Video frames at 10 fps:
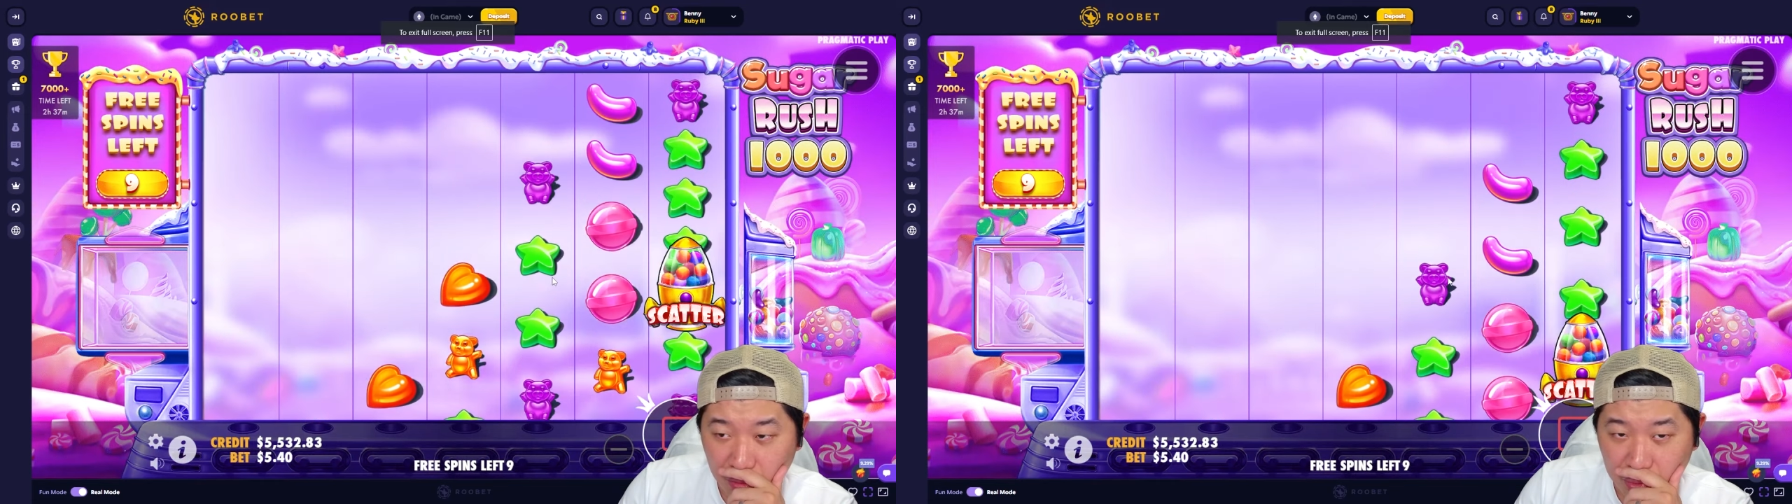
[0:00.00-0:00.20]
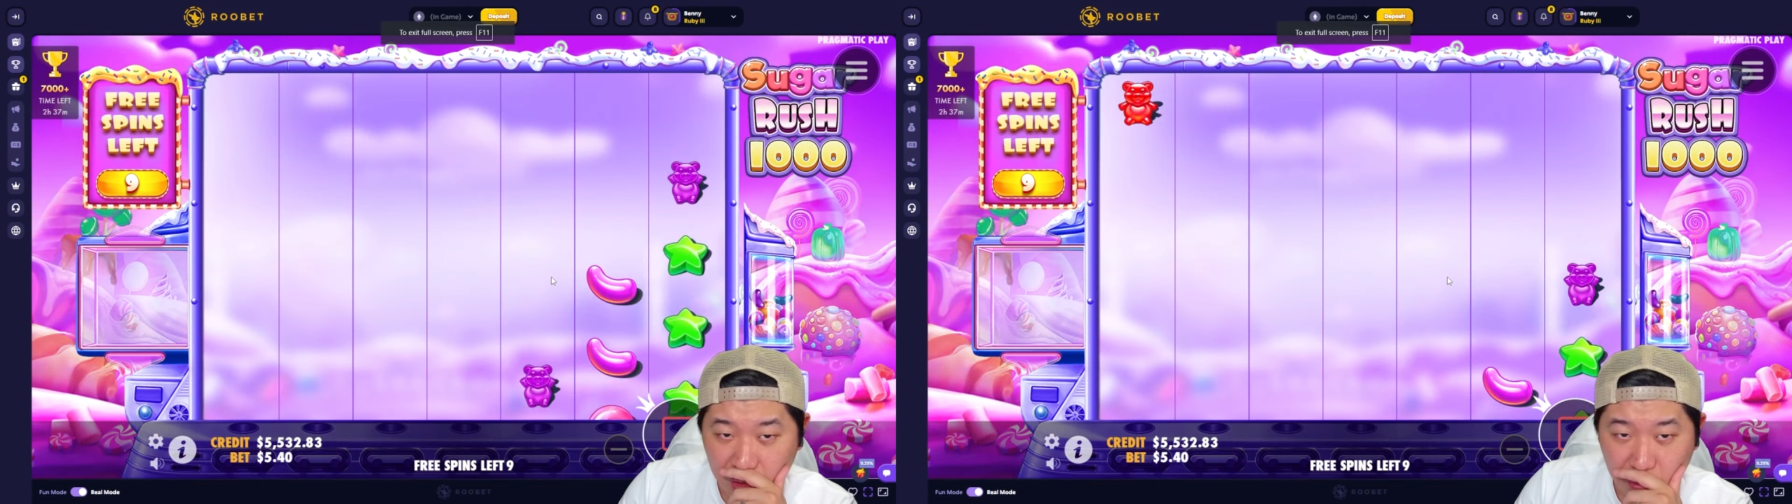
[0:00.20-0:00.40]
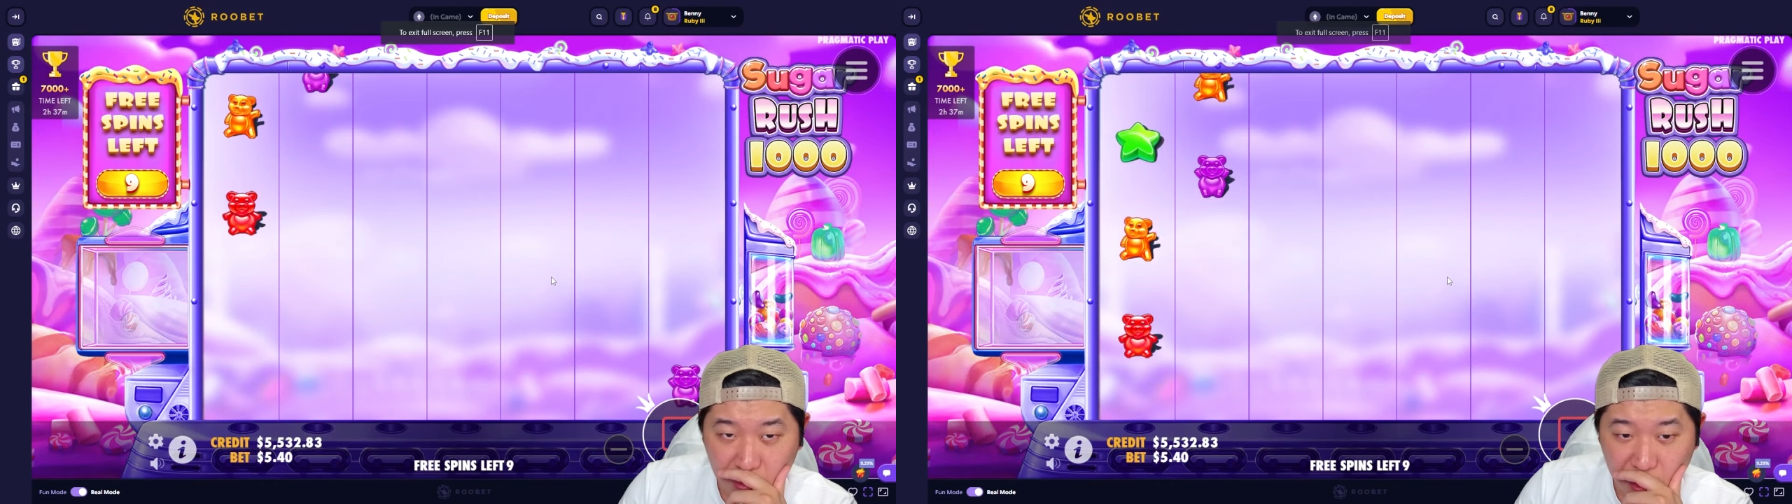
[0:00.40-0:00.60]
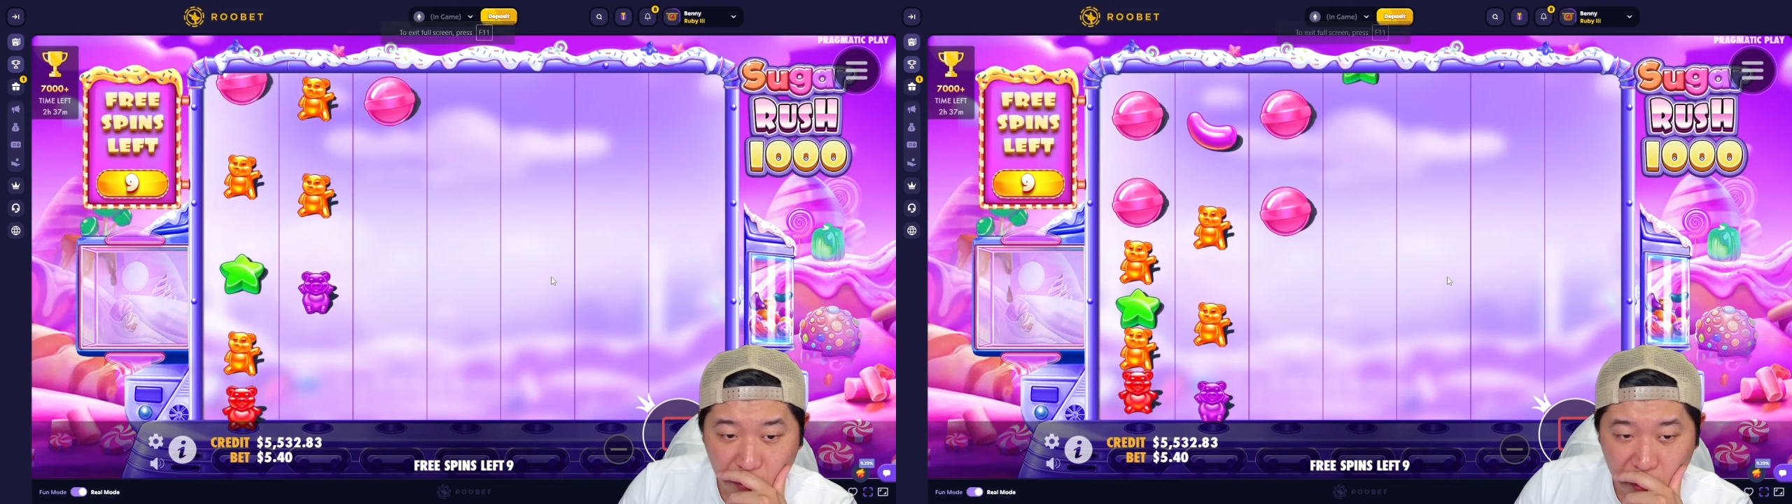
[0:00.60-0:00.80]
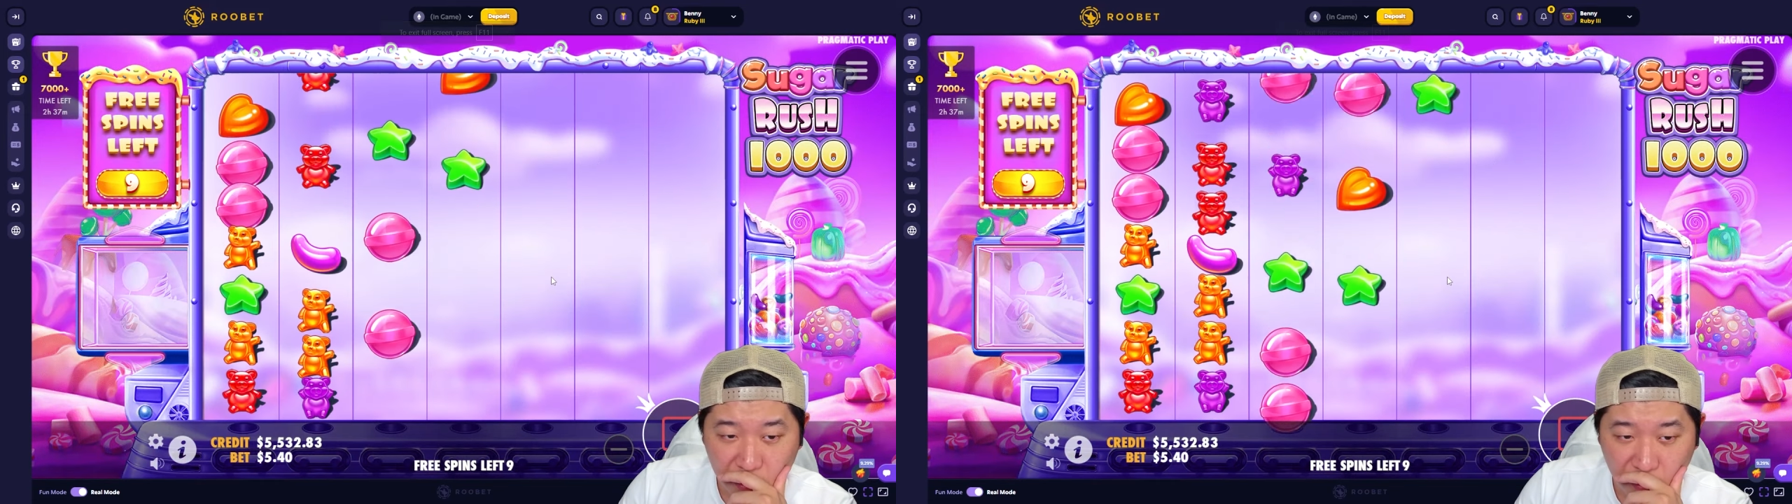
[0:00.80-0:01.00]
Please, please,
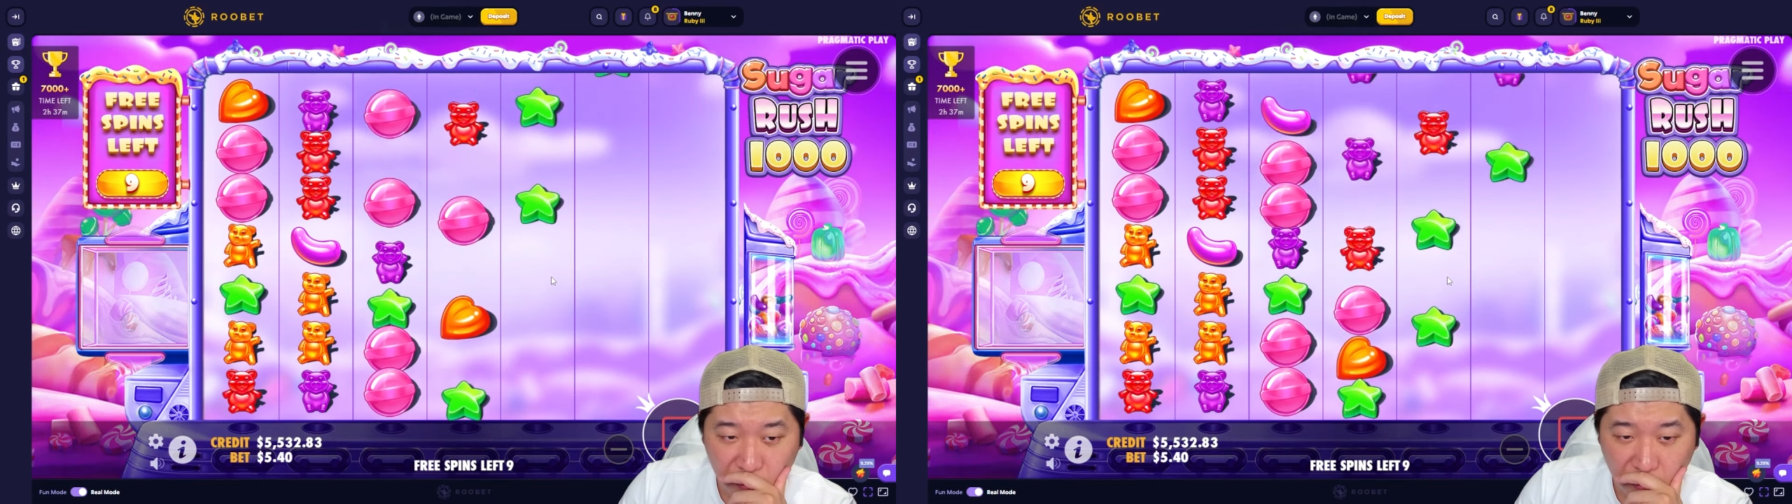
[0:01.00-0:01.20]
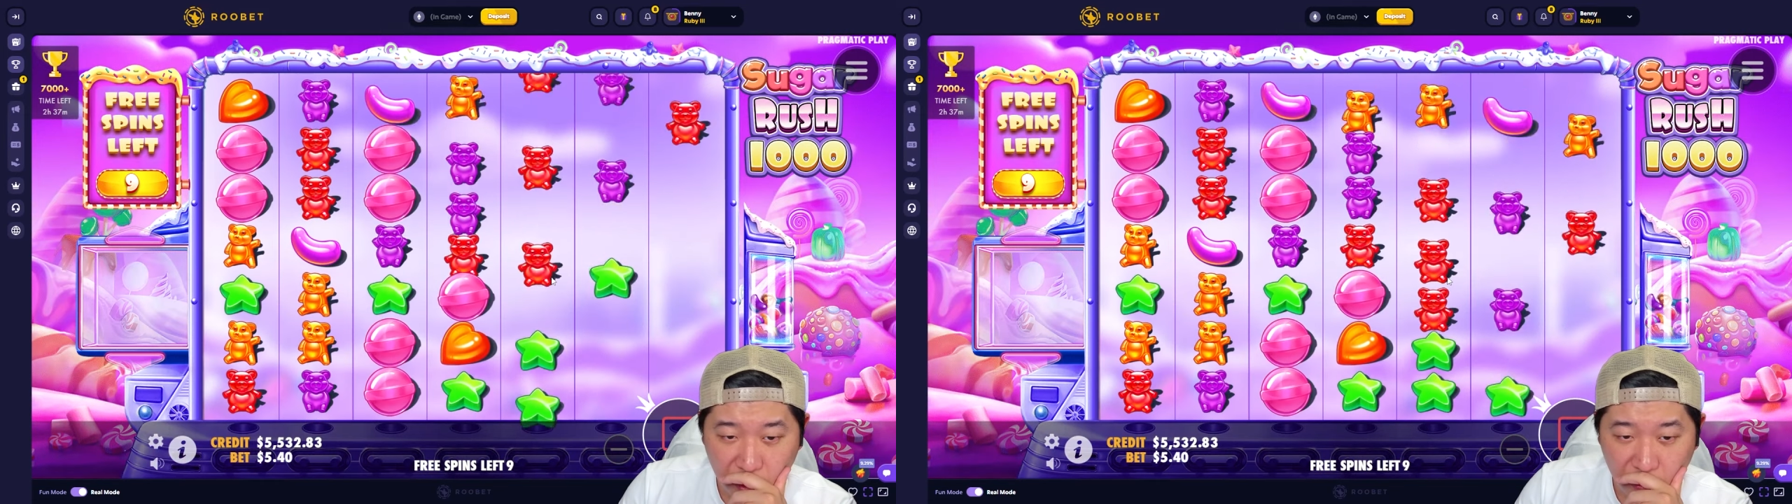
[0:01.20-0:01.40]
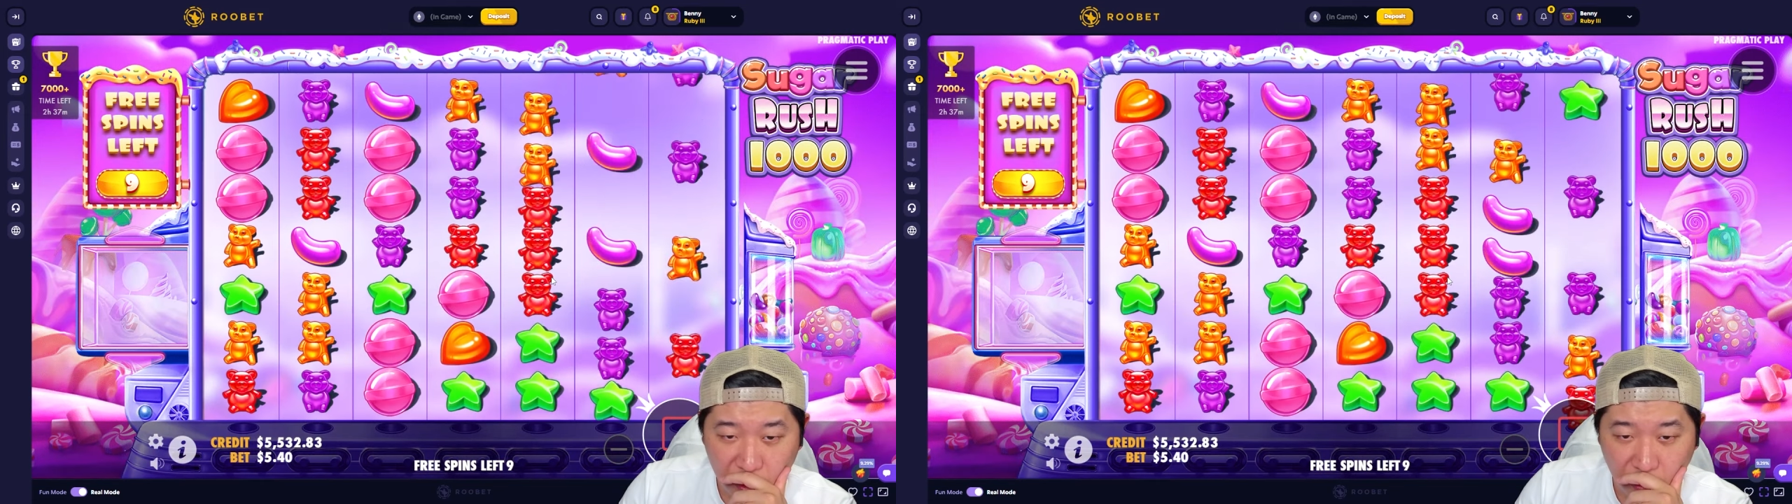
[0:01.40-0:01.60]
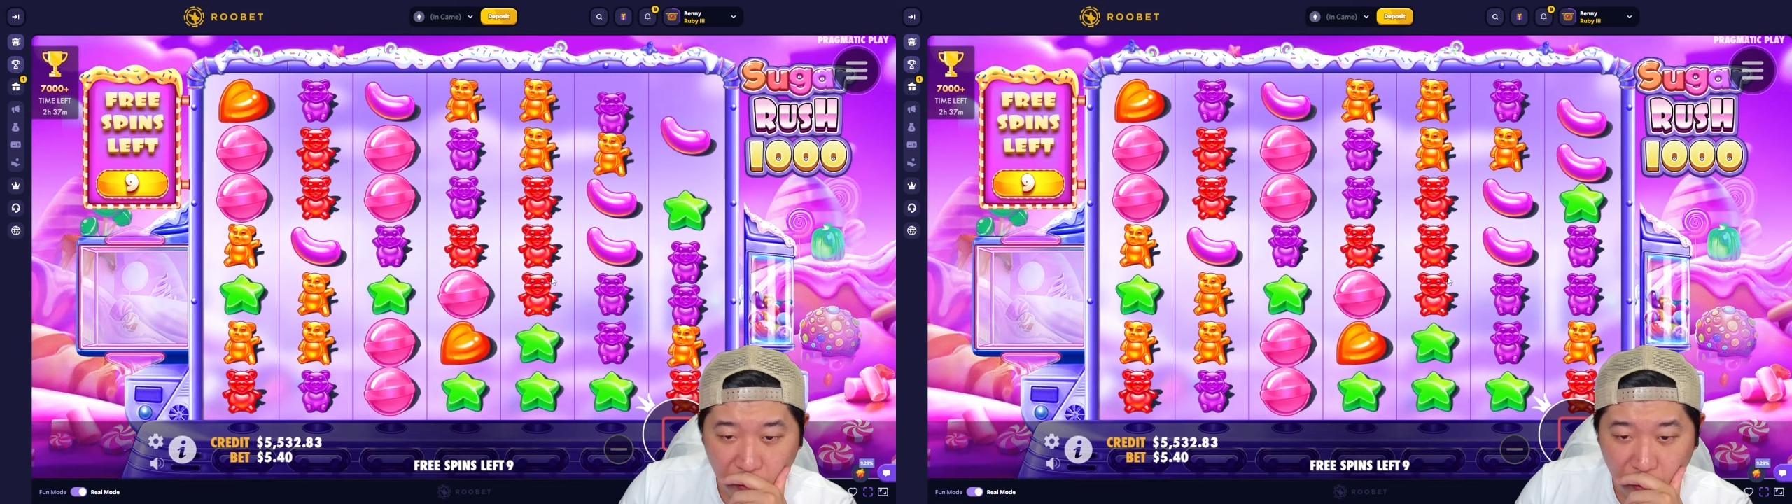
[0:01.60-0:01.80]
please, please, please, please, please,